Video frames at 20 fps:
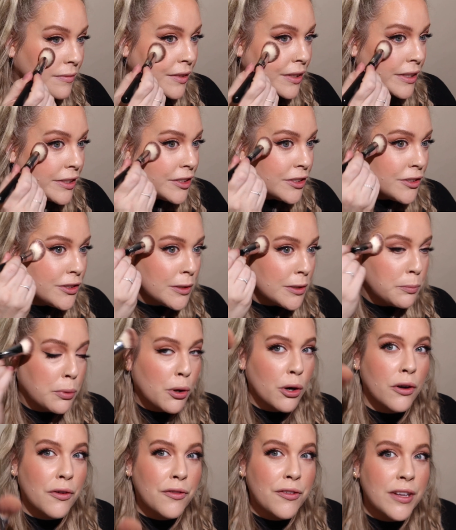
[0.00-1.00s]
It's just the
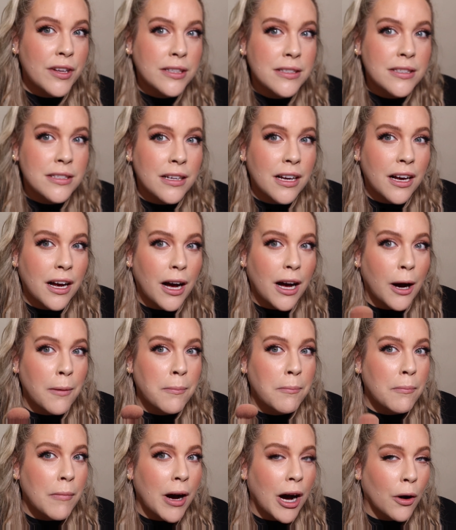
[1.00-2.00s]
perfect
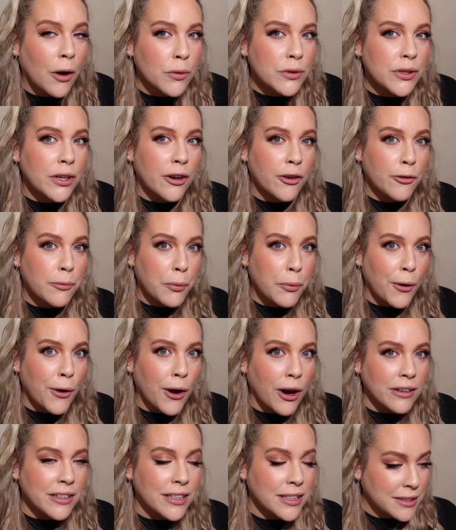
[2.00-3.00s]
amount of
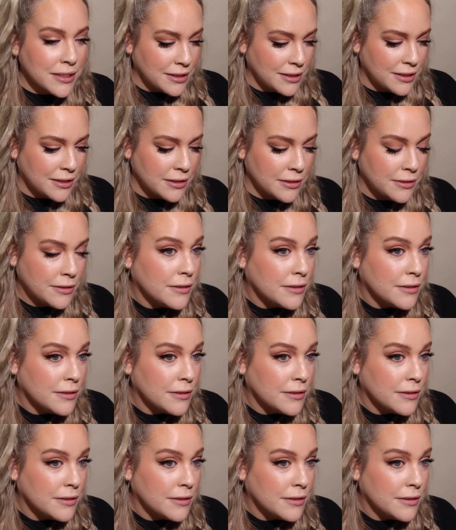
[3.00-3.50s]
product.